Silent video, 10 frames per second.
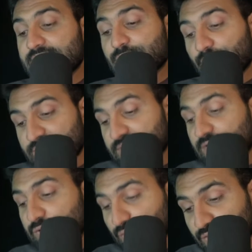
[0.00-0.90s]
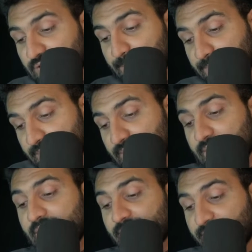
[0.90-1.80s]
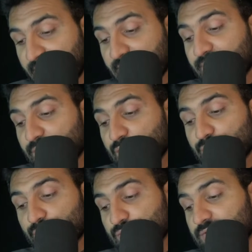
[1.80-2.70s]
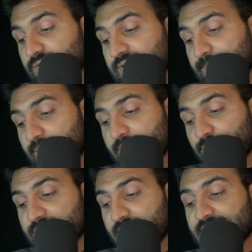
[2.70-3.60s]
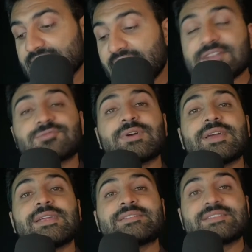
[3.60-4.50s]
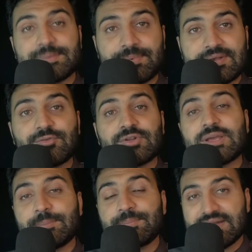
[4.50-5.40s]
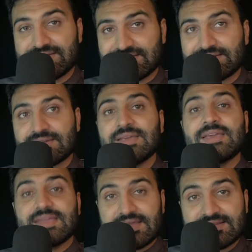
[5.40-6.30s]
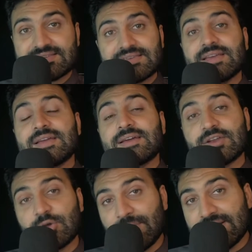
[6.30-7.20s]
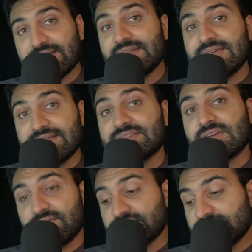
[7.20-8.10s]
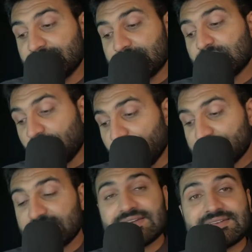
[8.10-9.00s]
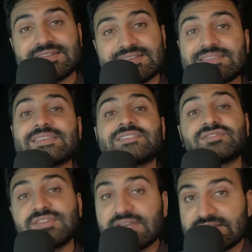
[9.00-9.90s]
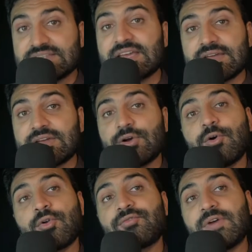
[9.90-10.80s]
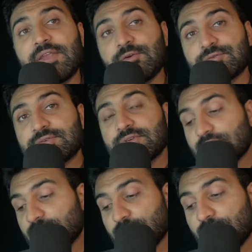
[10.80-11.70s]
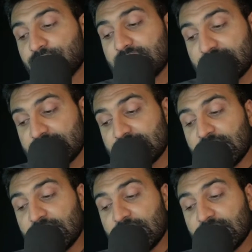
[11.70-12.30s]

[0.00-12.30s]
coercion don't happen whenever you use triple equal sign. That's why triple equal comparison is recommended in JavaScript, cause it is strict check on values, cause it